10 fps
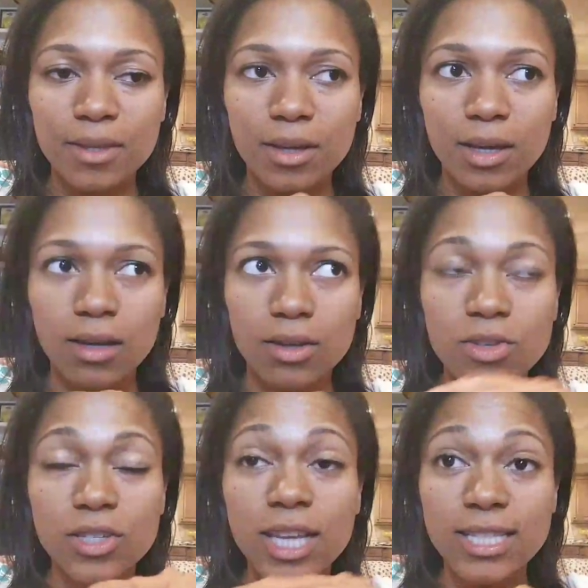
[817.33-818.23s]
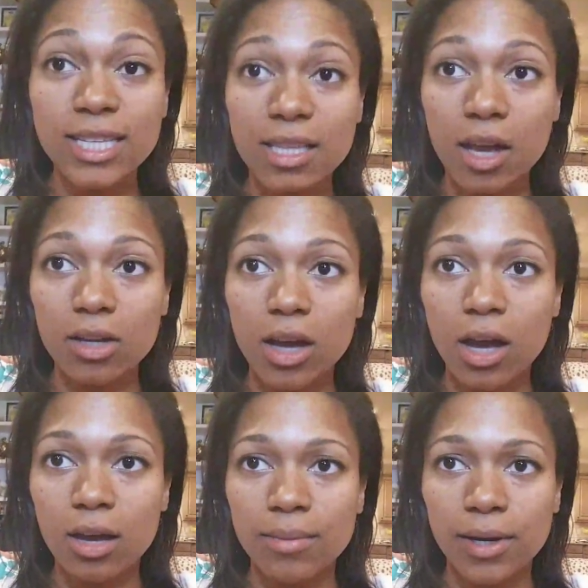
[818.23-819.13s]

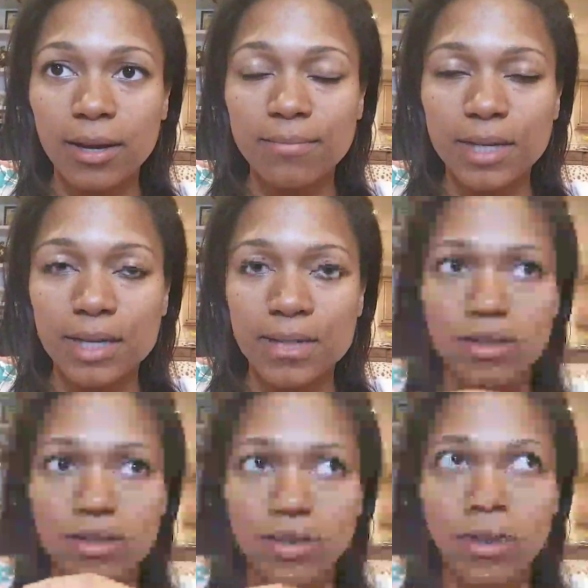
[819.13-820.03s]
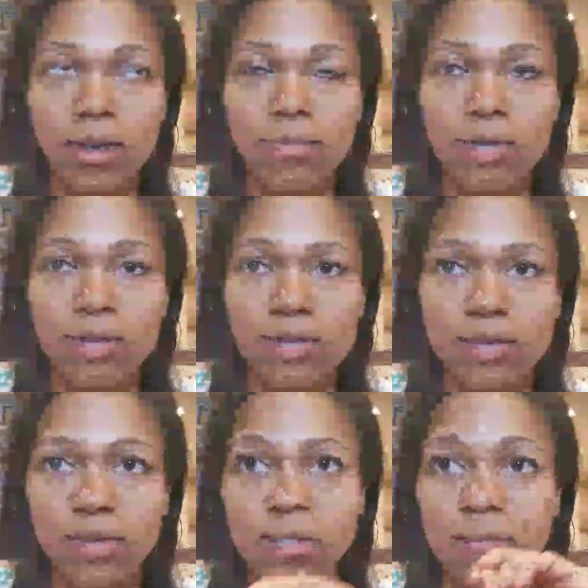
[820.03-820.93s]
Usertesting.com, our company is what our company
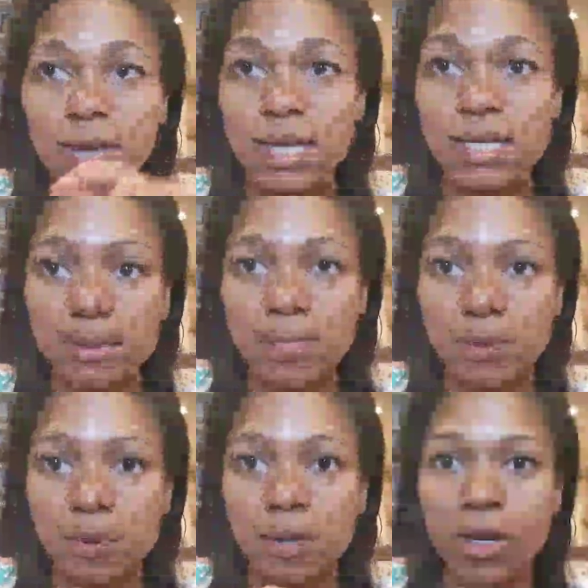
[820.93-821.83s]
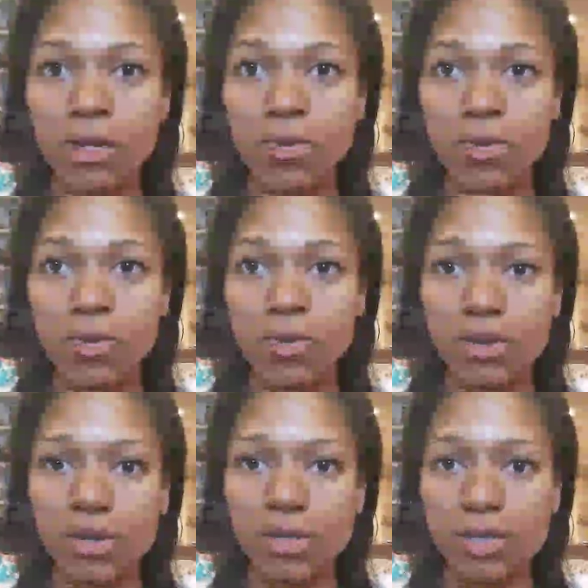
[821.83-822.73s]
uses, which pays people to use
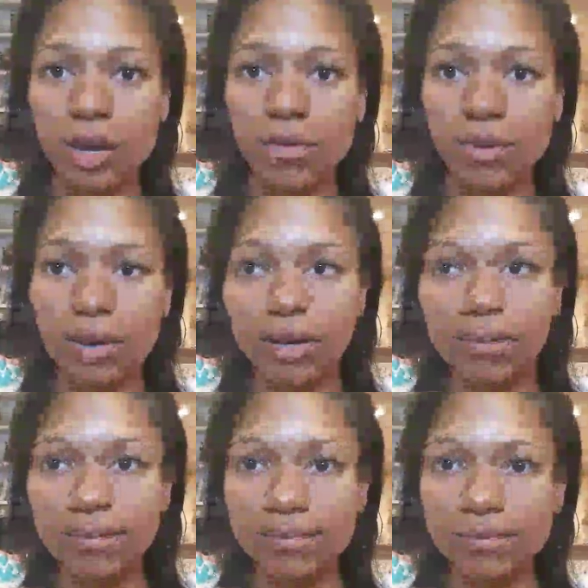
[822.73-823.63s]
our software.